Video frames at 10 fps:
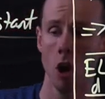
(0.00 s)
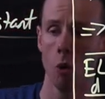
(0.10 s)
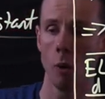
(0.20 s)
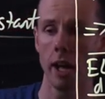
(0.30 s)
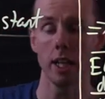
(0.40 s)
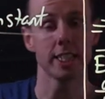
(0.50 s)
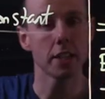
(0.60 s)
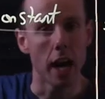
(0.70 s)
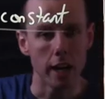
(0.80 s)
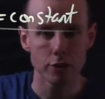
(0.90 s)
Well, I
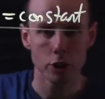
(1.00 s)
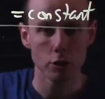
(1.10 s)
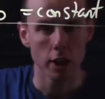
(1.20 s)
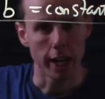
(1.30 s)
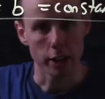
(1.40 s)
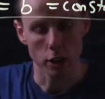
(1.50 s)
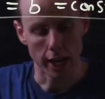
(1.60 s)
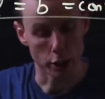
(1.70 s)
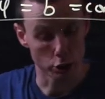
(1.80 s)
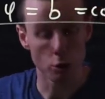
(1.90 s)
didn't have to.
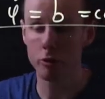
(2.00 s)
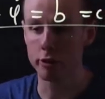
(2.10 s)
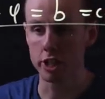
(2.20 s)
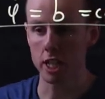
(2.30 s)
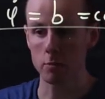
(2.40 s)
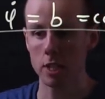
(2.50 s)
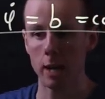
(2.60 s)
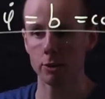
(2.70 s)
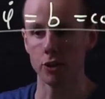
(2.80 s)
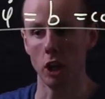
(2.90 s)
I could go through the same
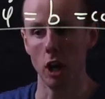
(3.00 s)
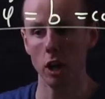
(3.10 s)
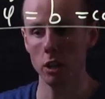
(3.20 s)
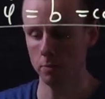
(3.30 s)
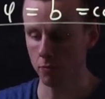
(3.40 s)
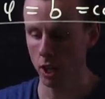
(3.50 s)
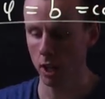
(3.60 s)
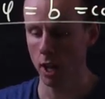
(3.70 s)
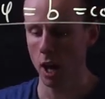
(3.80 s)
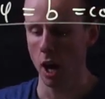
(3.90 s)
steps for r,
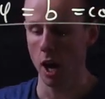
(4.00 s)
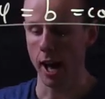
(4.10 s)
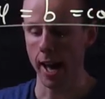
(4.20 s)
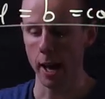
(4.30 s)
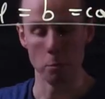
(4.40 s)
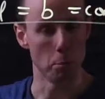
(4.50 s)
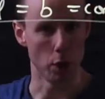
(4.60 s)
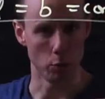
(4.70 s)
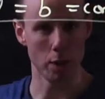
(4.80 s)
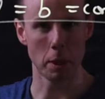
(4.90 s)
but
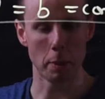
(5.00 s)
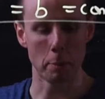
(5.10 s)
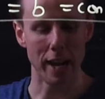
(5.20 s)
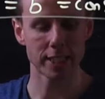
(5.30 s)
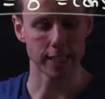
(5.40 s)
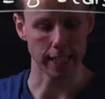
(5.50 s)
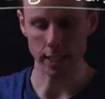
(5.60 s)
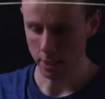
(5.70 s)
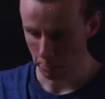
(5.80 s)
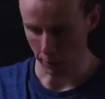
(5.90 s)
it will be a bit messy
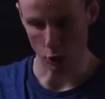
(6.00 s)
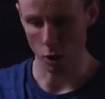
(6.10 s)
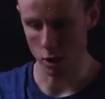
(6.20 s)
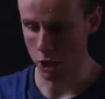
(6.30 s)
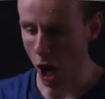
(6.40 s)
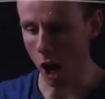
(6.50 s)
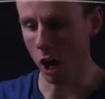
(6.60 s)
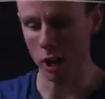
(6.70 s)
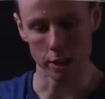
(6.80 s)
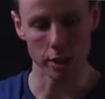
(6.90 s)
because
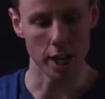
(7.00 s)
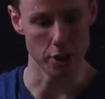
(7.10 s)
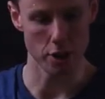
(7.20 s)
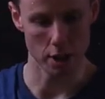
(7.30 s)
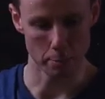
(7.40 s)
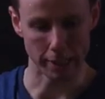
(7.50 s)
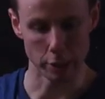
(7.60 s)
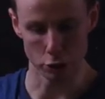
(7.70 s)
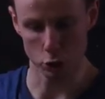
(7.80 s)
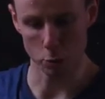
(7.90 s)
r
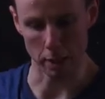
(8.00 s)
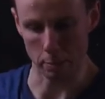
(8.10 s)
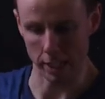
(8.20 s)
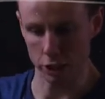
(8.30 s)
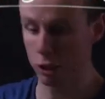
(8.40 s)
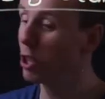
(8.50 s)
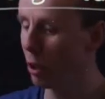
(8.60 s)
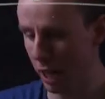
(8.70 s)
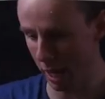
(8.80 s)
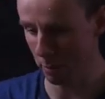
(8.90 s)
appears in so many places,
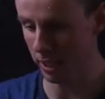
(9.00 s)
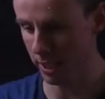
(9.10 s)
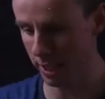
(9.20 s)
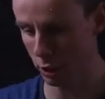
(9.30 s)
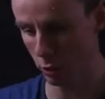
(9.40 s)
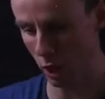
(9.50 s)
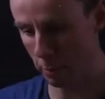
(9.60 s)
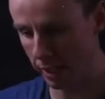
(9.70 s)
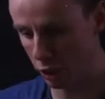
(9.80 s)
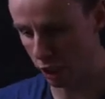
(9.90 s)
okay, basically. So it
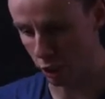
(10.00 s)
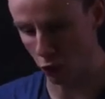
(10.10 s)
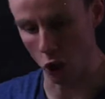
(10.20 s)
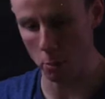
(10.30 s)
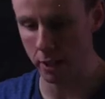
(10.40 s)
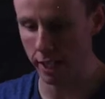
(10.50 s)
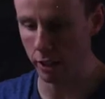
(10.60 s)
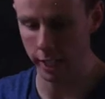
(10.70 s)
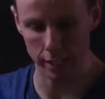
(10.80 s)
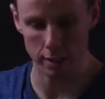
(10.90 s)
appears in a denominator
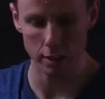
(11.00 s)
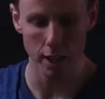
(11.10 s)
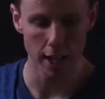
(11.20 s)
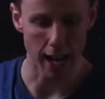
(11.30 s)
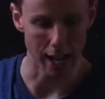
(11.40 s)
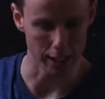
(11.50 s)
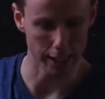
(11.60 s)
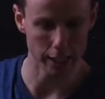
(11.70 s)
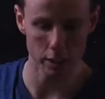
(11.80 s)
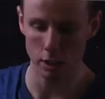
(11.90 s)
here, and
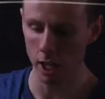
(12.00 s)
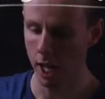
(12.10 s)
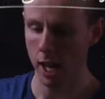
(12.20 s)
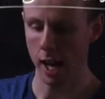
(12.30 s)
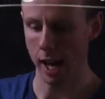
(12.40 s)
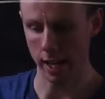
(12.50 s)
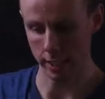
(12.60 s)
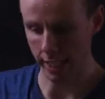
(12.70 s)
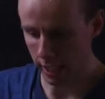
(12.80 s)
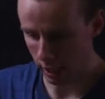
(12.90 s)
here, and
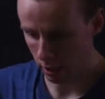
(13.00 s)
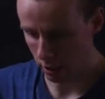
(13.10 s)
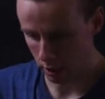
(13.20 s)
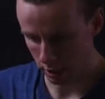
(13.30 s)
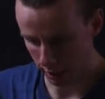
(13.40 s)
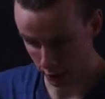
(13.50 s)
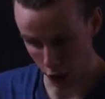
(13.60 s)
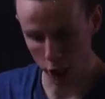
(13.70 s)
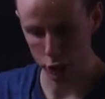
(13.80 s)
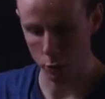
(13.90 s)
here. Here's
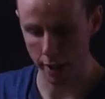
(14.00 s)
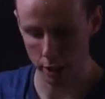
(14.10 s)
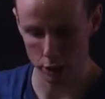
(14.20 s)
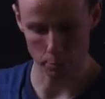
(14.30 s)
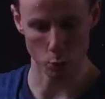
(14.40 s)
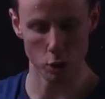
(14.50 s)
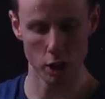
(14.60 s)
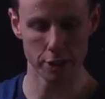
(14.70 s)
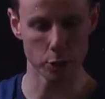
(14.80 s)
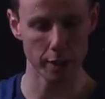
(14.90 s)
r squared, more
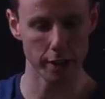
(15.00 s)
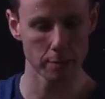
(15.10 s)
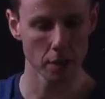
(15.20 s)
r squared,